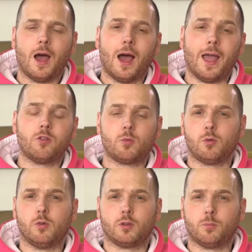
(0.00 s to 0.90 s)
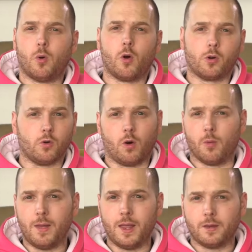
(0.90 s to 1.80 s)
Are entrepreneurs born
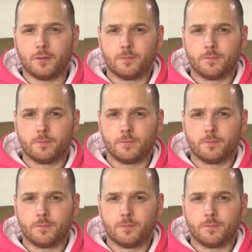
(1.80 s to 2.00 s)
or made?